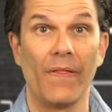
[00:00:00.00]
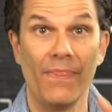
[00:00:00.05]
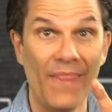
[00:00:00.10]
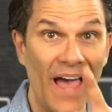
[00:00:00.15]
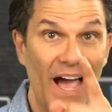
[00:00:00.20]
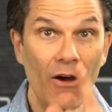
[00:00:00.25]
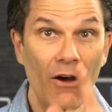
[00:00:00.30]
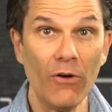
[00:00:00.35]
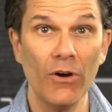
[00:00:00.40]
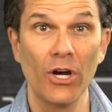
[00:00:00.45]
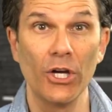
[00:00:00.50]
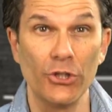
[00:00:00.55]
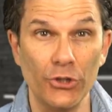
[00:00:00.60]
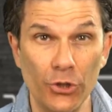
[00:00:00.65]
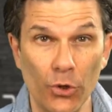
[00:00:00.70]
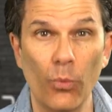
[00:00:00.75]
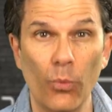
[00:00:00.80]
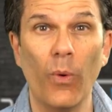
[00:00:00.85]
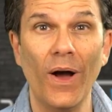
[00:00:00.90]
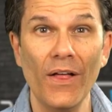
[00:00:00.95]
Now
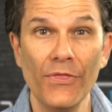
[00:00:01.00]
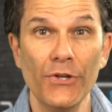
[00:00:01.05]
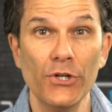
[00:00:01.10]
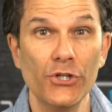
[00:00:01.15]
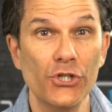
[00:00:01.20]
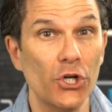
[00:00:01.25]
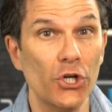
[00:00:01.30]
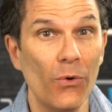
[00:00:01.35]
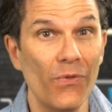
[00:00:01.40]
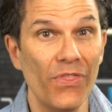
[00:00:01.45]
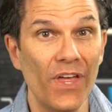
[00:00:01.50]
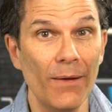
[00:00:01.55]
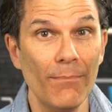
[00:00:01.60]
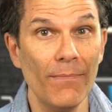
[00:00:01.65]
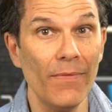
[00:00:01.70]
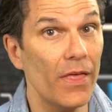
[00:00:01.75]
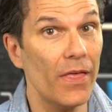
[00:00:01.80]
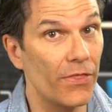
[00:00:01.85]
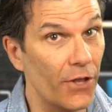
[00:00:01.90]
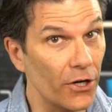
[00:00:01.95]
you want to show
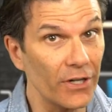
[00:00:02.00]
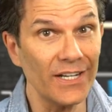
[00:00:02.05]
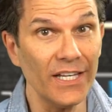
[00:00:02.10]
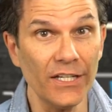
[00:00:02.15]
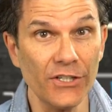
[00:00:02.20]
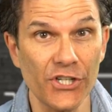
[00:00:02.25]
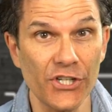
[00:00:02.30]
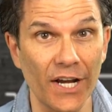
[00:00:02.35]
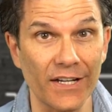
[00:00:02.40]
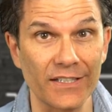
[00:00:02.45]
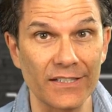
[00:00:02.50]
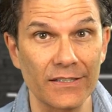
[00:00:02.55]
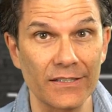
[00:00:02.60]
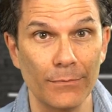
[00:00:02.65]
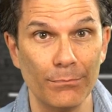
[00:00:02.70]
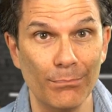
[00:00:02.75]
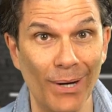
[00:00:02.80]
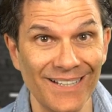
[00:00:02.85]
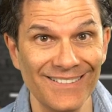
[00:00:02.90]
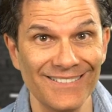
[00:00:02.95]
them their
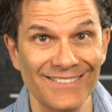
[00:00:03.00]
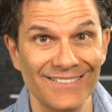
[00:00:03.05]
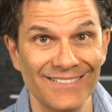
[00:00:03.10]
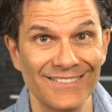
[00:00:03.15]
ClinChecks, but